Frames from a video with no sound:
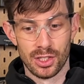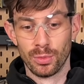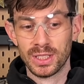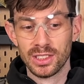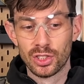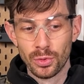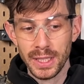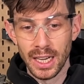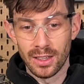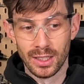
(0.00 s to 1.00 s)
So within
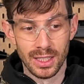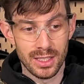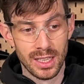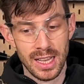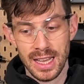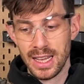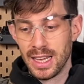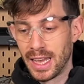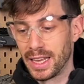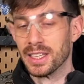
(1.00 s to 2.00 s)
3 hours,
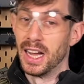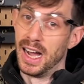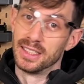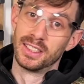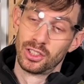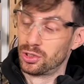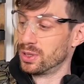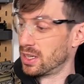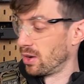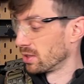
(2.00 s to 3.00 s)
and yeah, I did
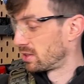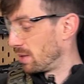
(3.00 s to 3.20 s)
shoot it a lot.